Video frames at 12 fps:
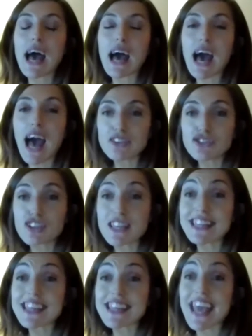actually
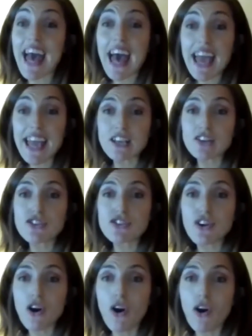the age
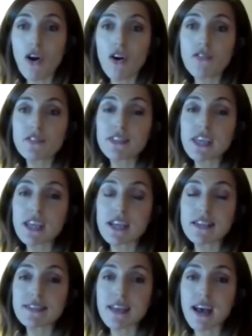of
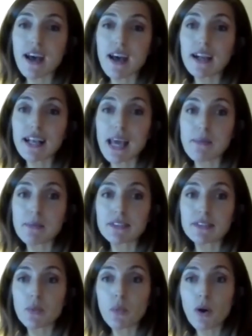this claimant
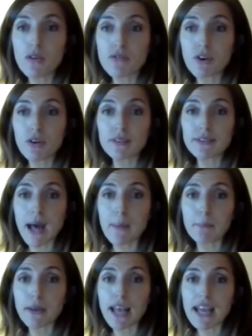and what role that
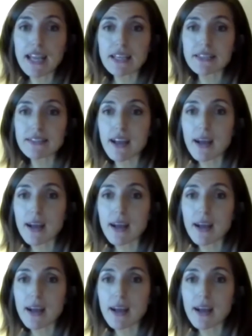played.